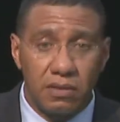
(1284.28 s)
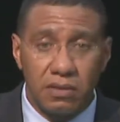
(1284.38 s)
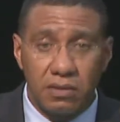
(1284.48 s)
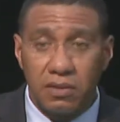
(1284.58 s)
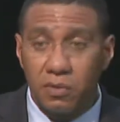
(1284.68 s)

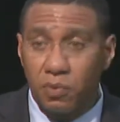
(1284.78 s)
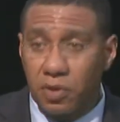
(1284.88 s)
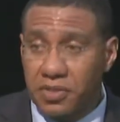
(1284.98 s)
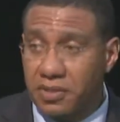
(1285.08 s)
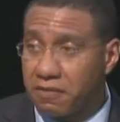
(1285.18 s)
the
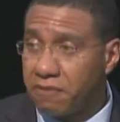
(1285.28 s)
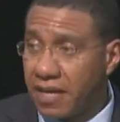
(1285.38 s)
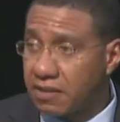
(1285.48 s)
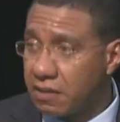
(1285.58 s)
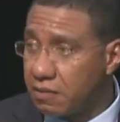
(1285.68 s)
worst
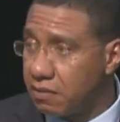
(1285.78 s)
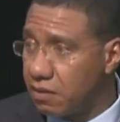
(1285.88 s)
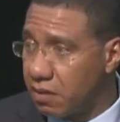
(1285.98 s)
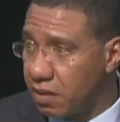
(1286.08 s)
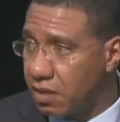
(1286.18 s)
affected
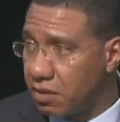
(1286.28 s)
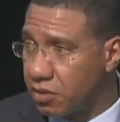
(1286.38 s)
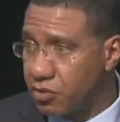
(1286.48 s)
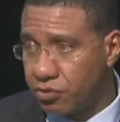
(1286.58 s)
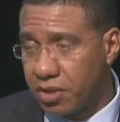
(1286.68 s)

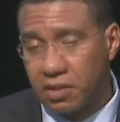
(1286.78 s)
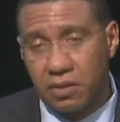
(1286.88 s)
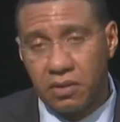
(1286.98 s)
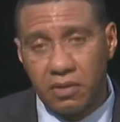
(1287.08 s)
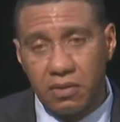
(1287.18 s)
industry
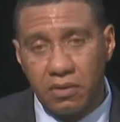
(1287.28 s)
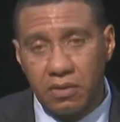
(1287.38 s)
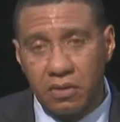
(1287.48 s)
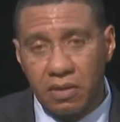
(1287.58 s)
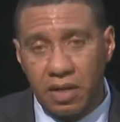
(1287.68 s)

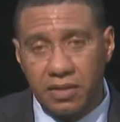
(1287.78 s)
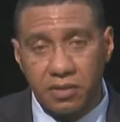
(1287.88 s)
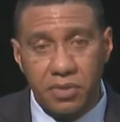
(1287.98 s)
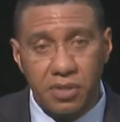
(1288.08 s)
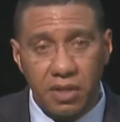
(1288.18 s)
as a
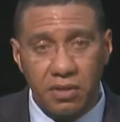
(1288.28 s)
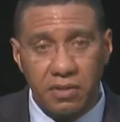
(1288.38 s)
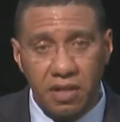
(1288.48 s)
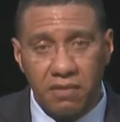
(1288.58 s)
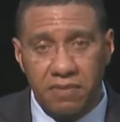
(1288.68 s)
result
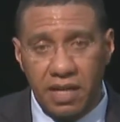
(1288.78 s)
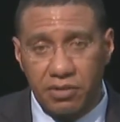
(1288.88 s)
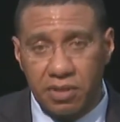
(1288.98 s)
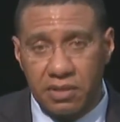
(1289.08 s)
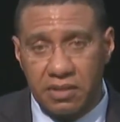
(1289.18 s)
of
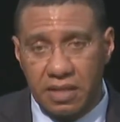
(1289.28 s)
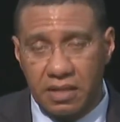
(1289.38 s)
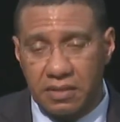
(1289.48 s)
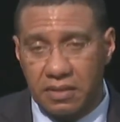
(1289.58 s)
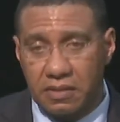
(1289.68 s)
natural
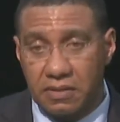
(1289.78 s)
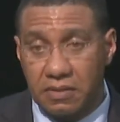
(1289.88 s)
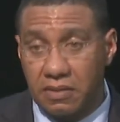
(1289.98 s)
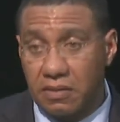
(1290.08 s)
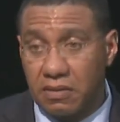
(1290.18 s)
disasters.
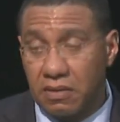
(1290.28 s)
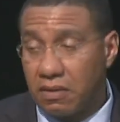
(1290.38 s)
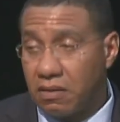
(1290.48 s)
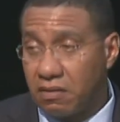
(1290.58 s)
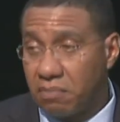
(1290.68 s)

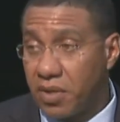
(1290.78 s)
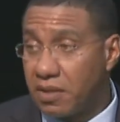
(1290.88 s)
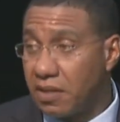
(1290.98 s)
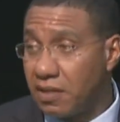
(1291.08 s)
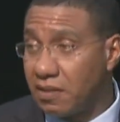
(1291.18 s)
But
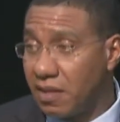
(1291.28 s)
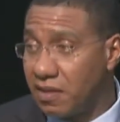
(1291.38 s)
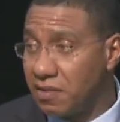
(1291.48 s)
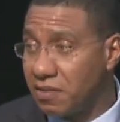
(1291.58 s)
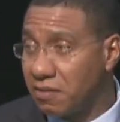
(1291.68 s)
it
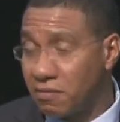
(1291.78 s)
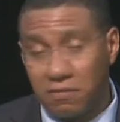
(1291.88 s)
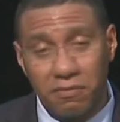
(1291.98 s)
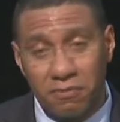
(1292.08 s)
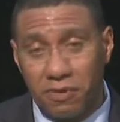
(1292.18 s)
is,
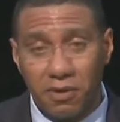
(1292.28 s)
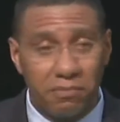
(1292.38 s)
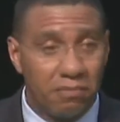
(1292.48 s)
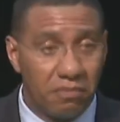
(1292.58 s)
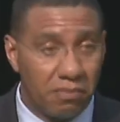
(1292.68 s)

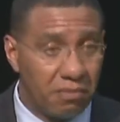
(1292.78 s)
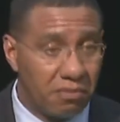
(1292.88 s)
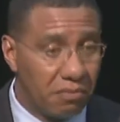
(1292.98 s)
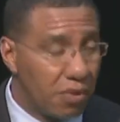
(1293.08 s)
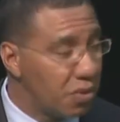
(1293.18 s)
for
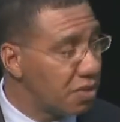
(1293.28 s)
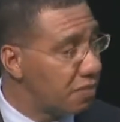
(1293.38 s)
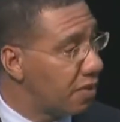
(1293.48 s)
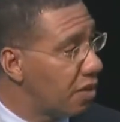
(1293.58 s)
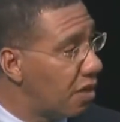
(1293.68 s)
most, if
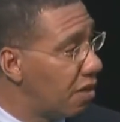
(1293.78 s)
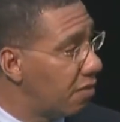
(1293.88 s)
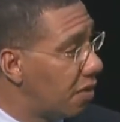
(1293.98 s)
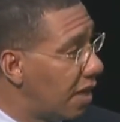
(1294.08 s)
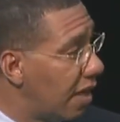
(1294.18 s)
not all of
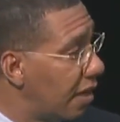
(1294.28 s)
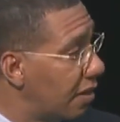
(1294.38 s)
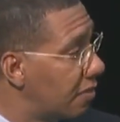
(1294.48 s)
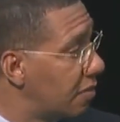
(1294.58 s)
our islands,